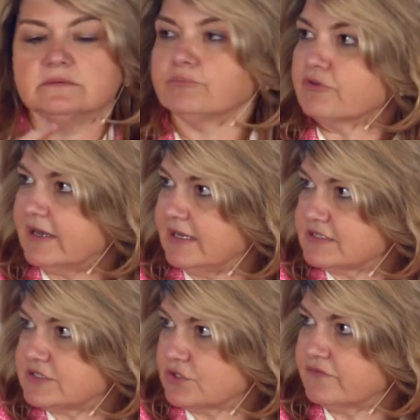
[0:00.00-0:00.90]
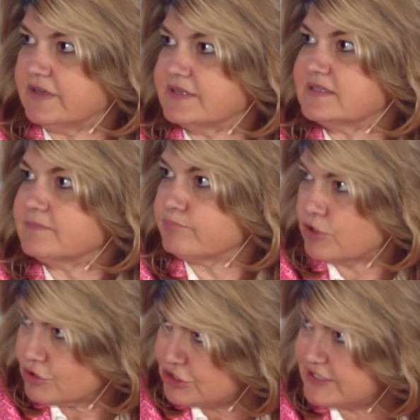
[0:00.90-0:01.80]
product, service,
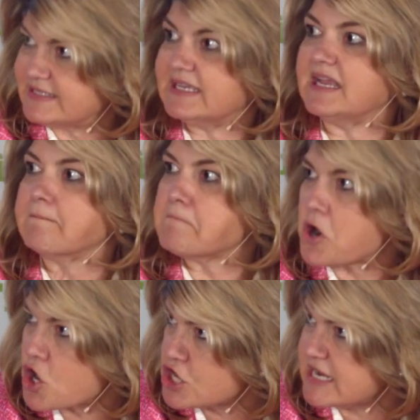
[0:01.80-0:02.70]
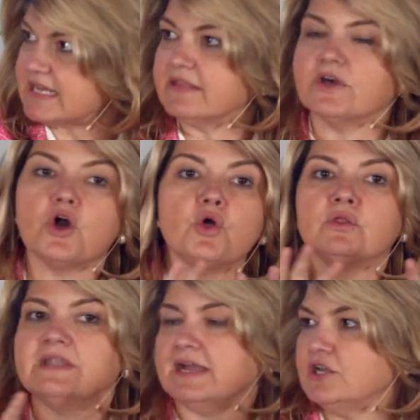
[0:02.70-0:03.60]
purchasing, marketing, the
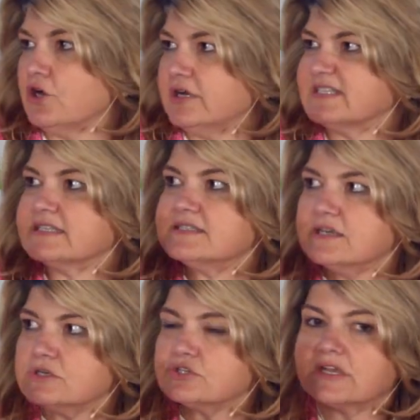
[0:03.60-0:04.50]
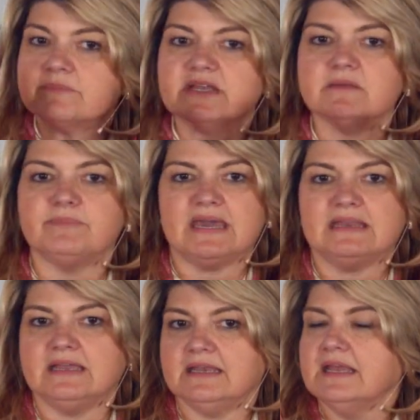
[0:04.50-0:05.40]
whole nine yards, because social can be
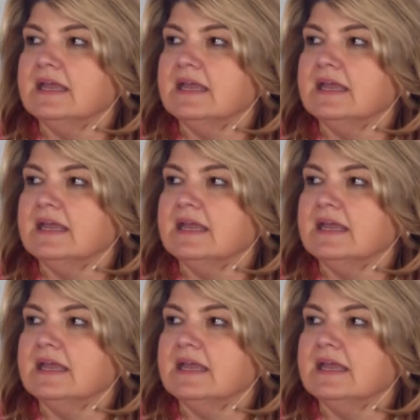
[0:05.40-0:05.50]
embedded